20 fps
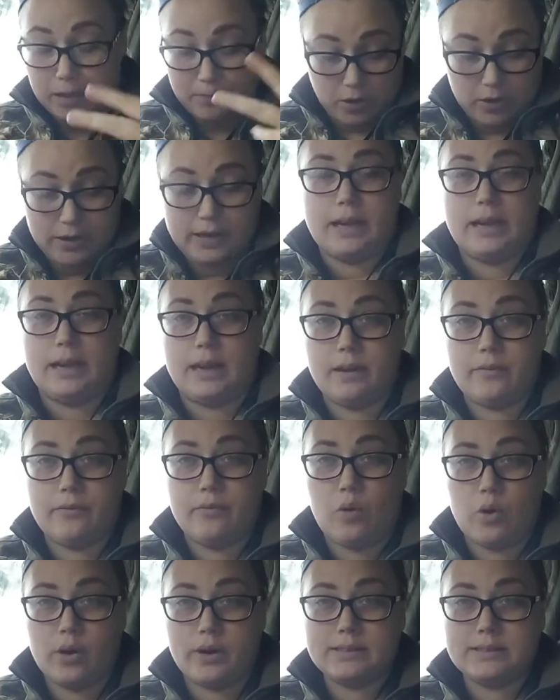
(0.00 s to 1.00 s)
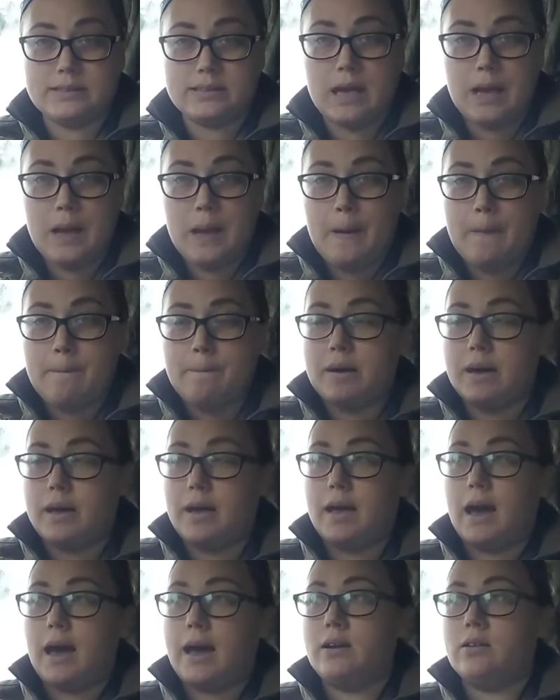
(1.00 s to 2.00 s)
I'm gonna eat it, of course,
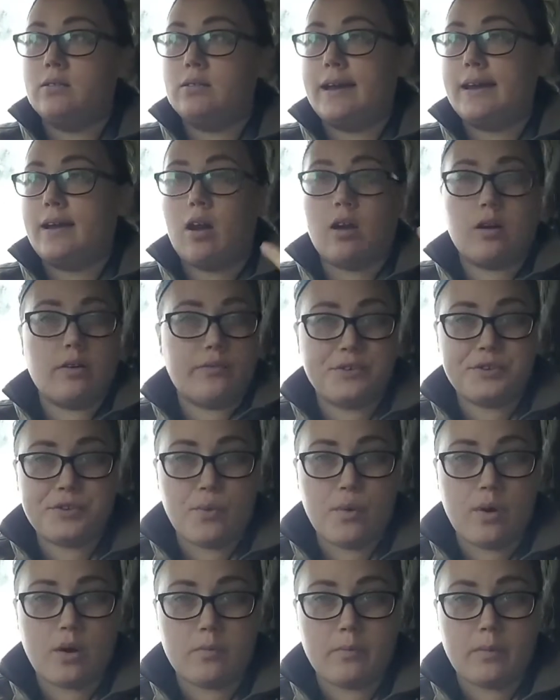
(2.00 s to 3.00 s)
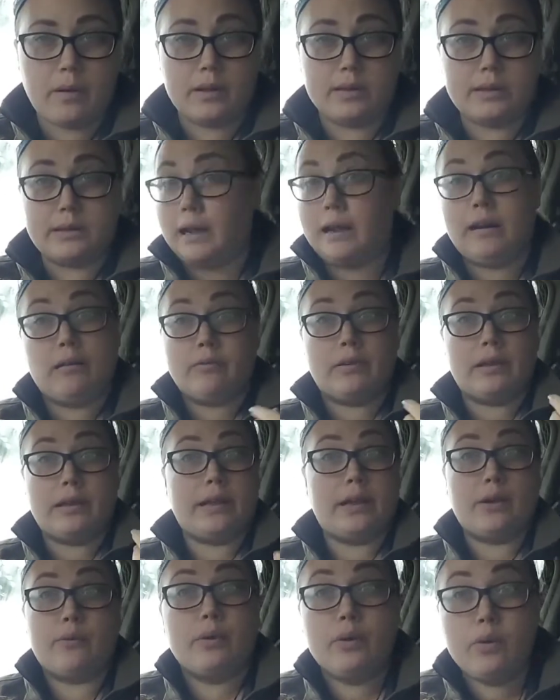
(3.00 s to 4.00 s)
but I don't like artificial watermelon, and I don't
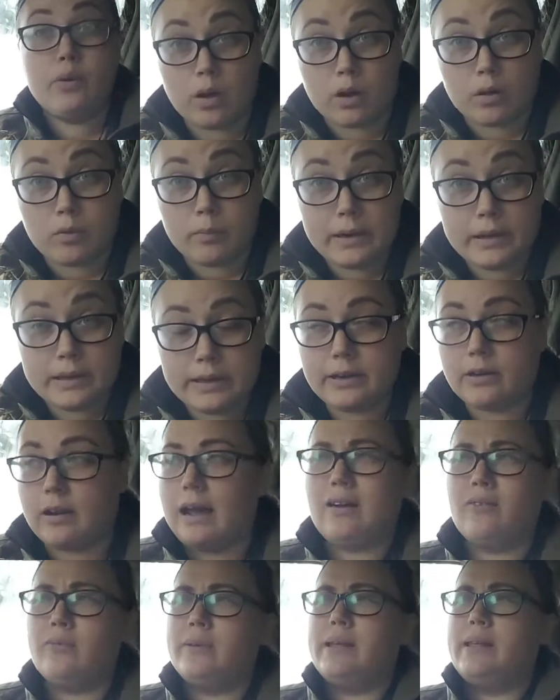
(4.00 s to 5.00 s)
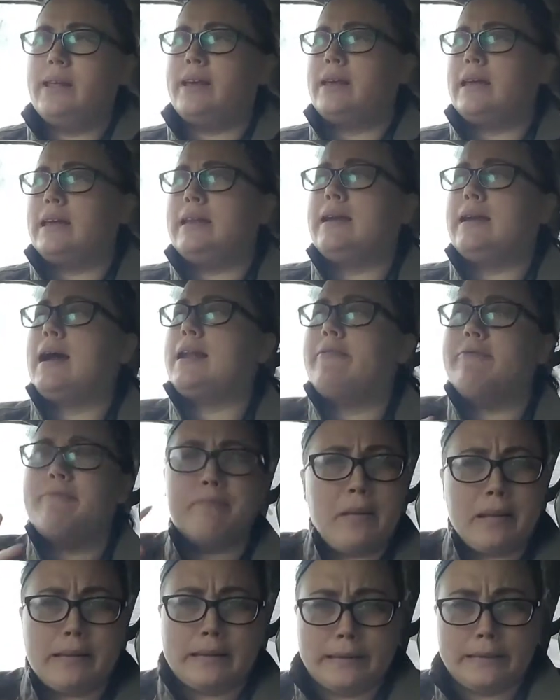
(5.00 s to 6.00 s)
really like real watermelon either. I don't really like any kind
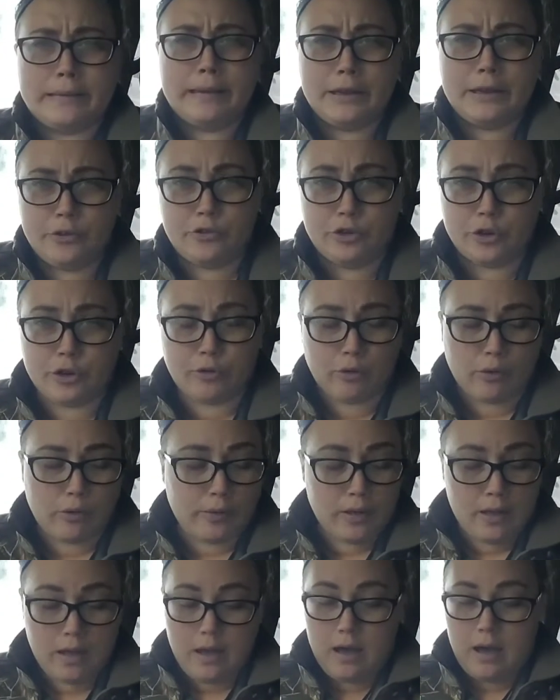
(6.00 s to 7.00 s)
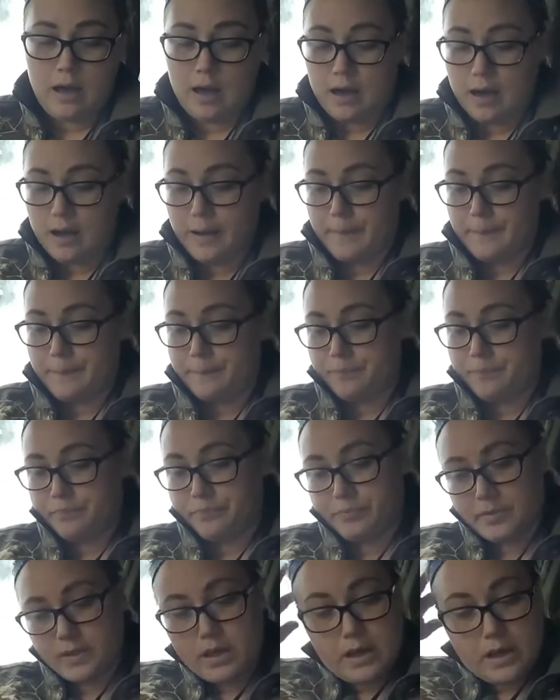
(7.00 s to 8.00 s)
of melon in general.
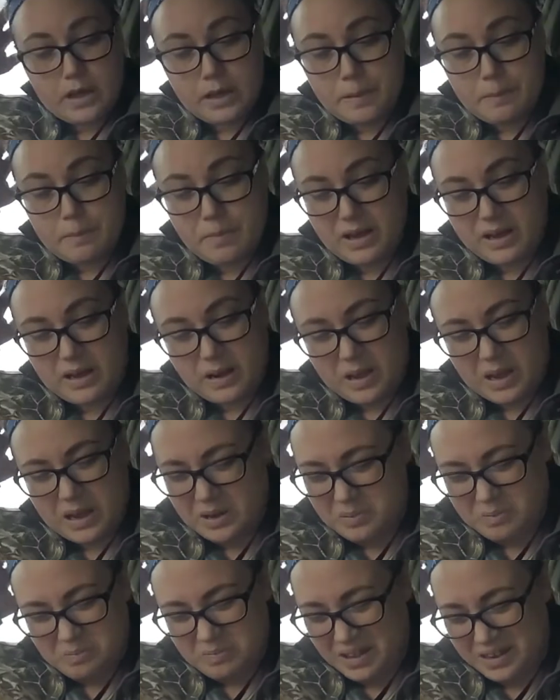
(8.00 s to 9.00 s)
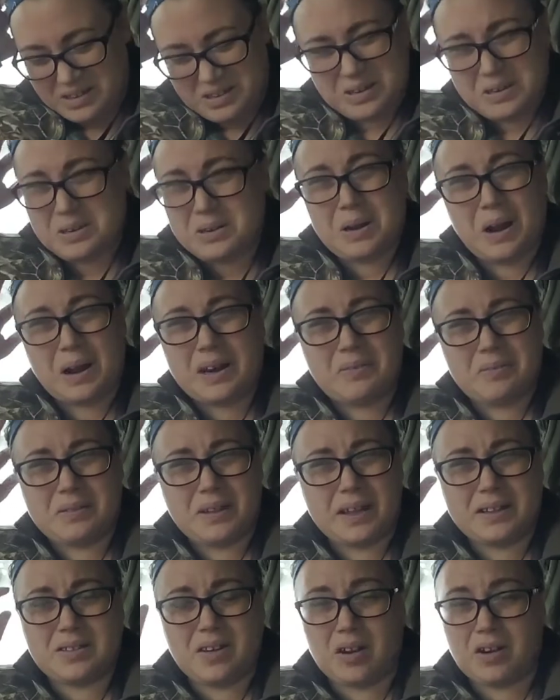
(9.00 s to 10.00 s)
But I tend to not
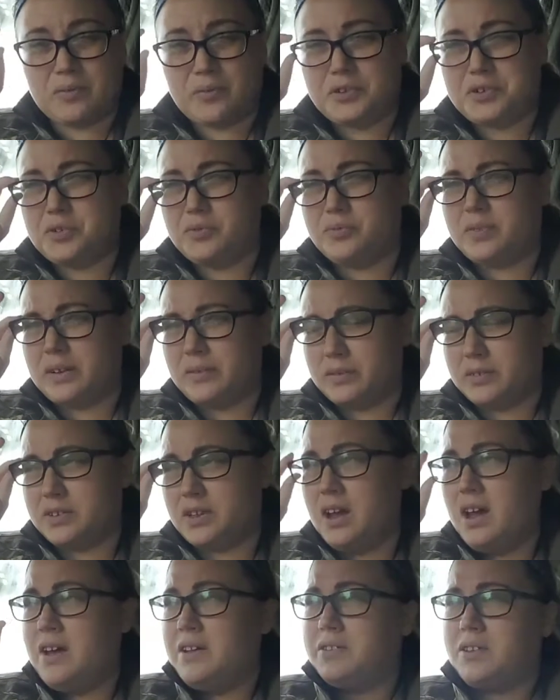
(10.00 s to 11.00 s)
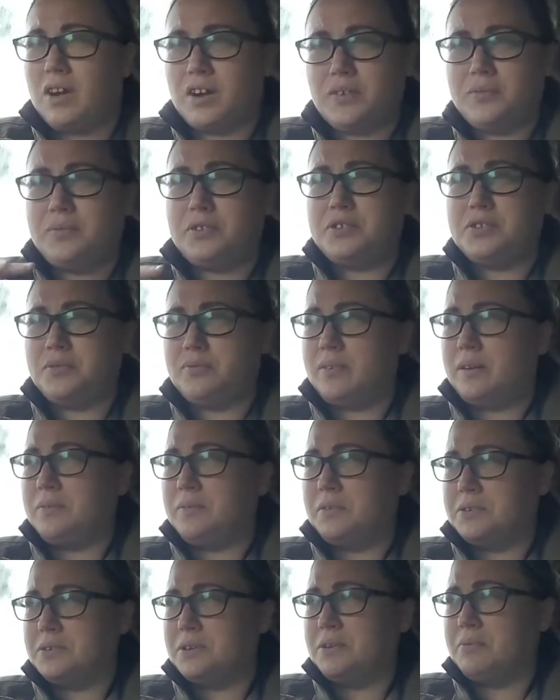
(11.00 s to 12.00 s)
even like the artificial flavors. The artificial
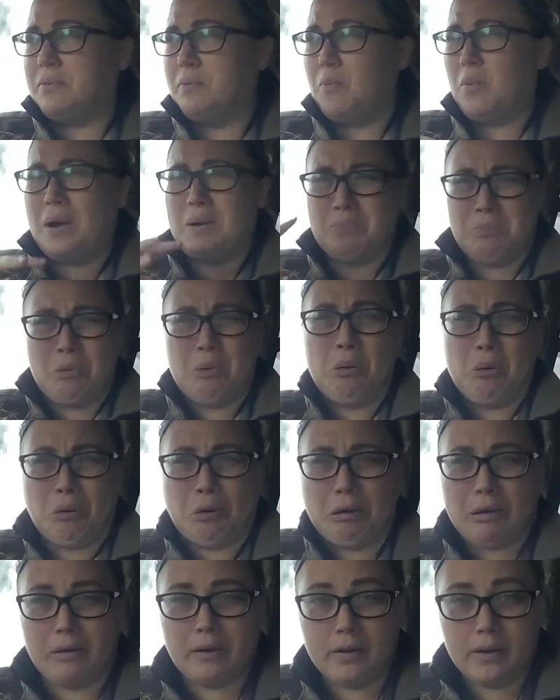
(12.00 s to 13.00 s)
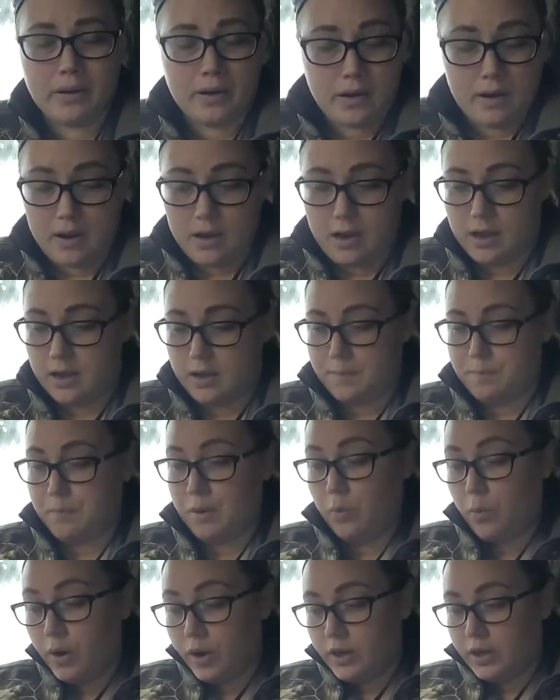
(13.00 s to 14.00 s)
flavors are even way more.
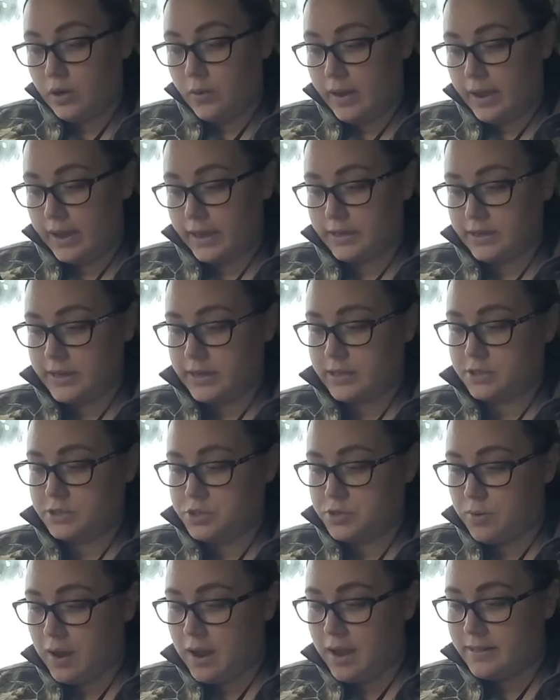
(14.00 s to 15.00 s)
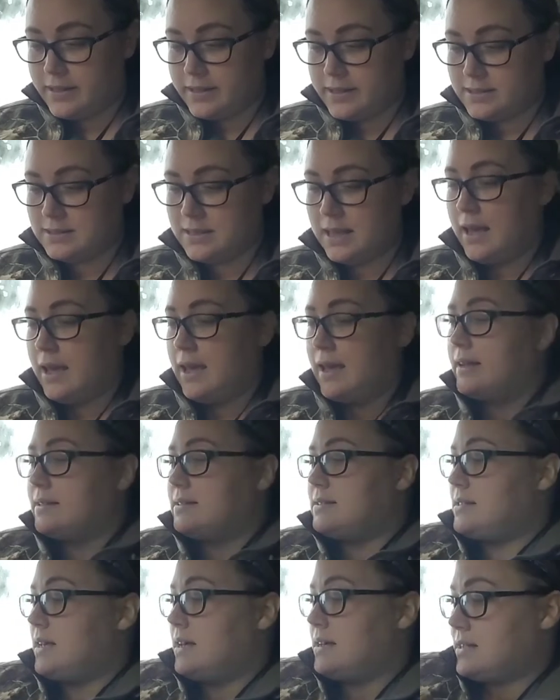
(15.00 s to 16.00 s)
But we're gonna go ahead and try this.
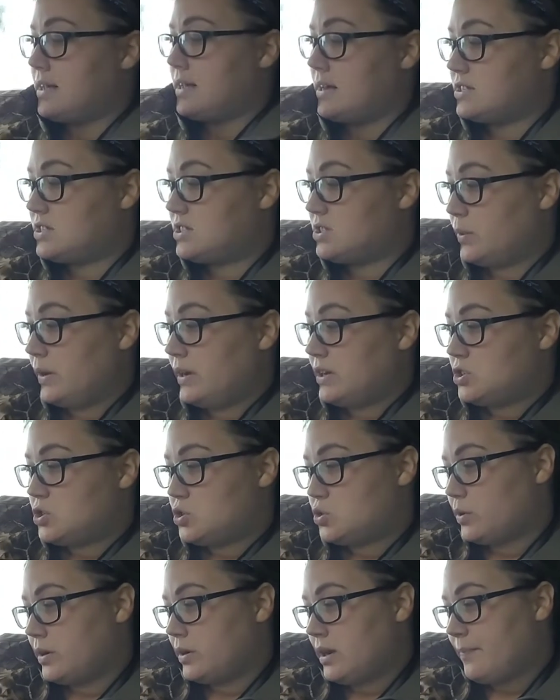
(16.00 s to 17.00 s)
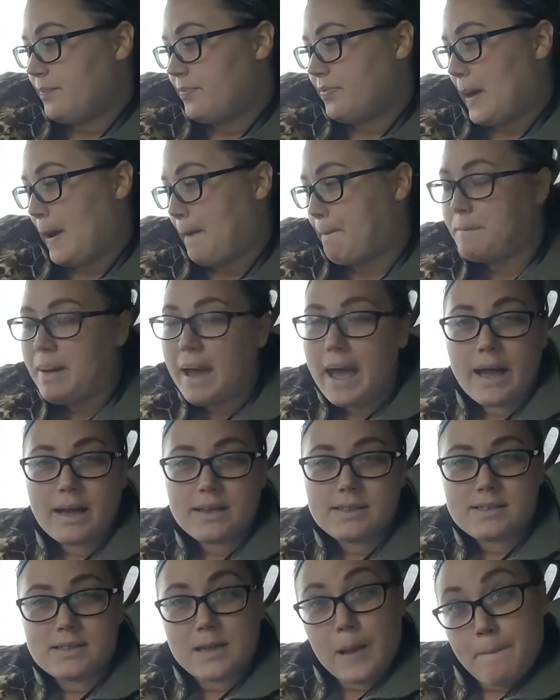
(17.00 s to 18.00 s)
It says a sweet treat that
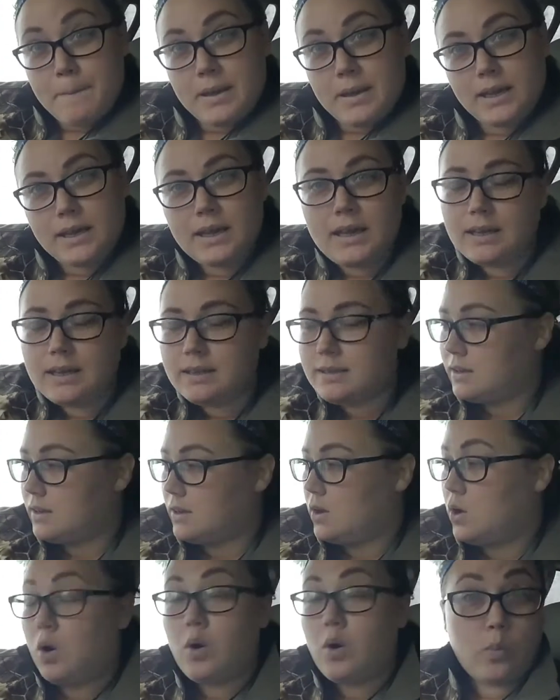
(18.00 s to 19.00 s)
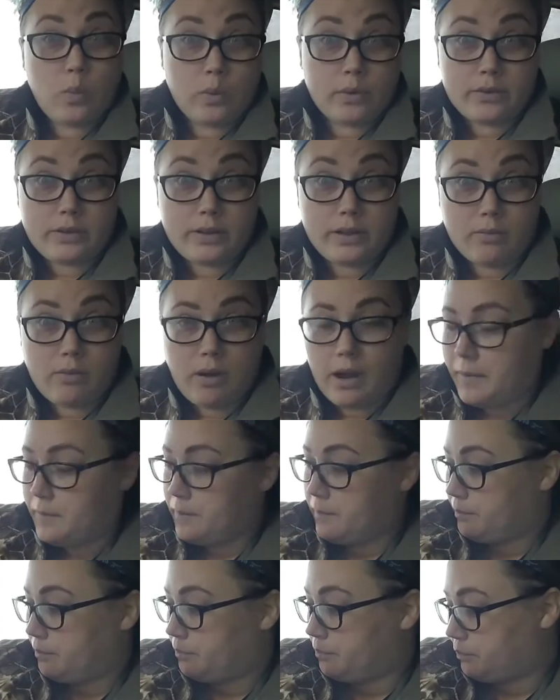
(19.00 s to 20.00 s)
packs some heat. We'll see,
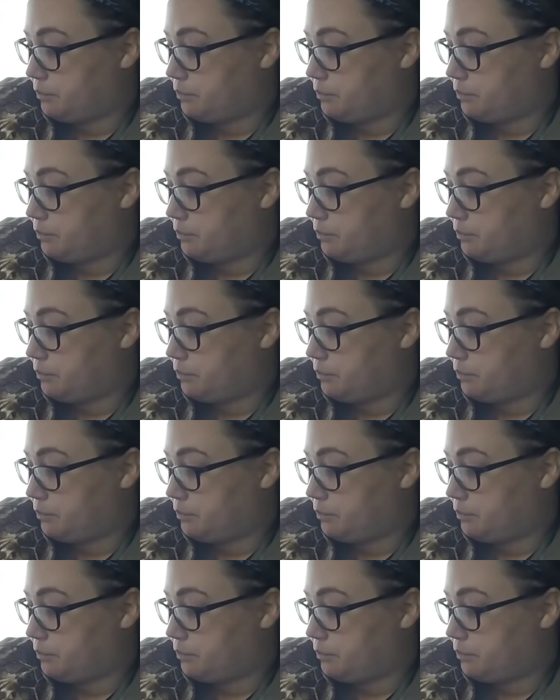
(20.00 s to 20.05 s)
right?